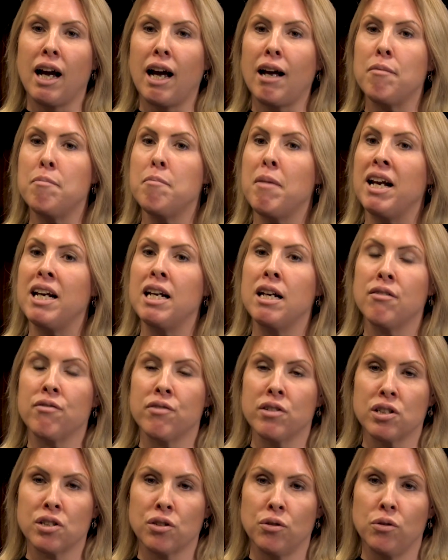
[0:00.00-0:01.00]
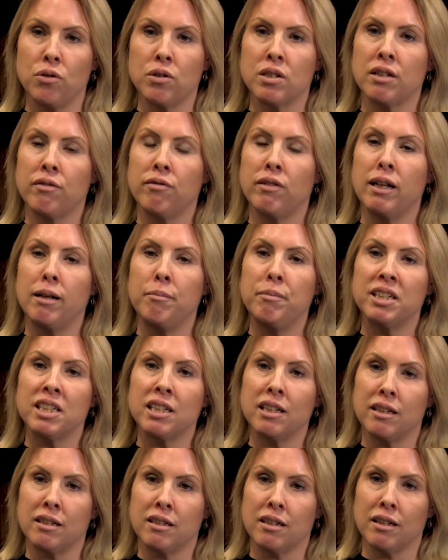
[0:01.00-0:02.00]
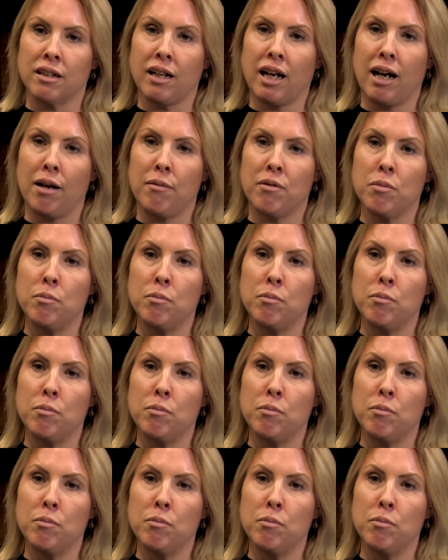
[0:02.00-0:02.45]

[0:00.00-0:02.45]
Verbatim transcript: and many of the schools have limited uh,